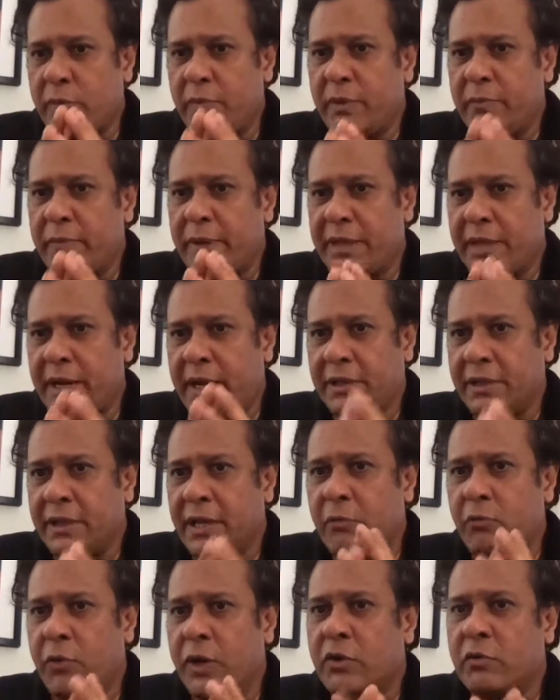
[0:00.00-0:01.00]
mean by that? I think
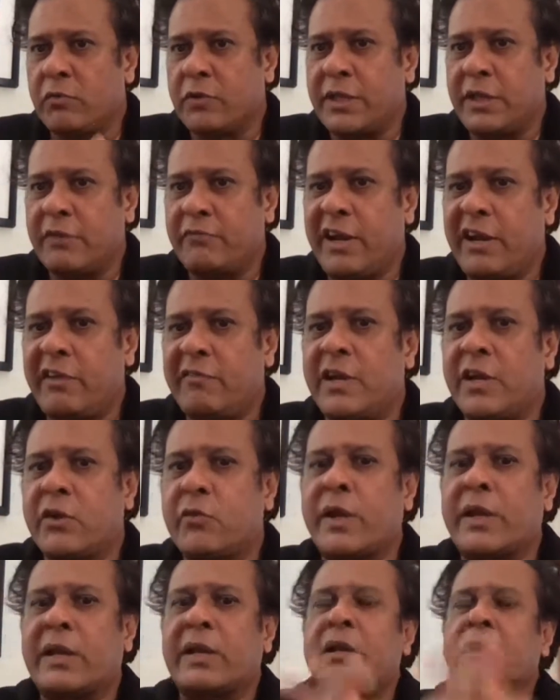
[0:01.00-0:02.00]
I went over that very, very
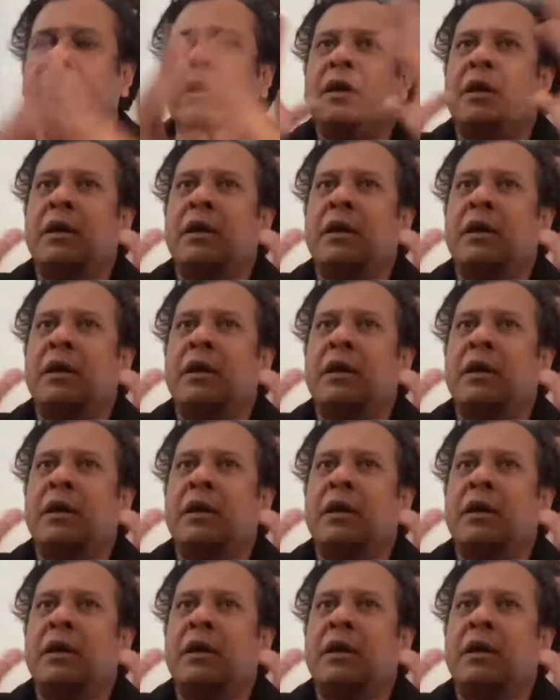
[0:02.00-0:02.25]
quickly.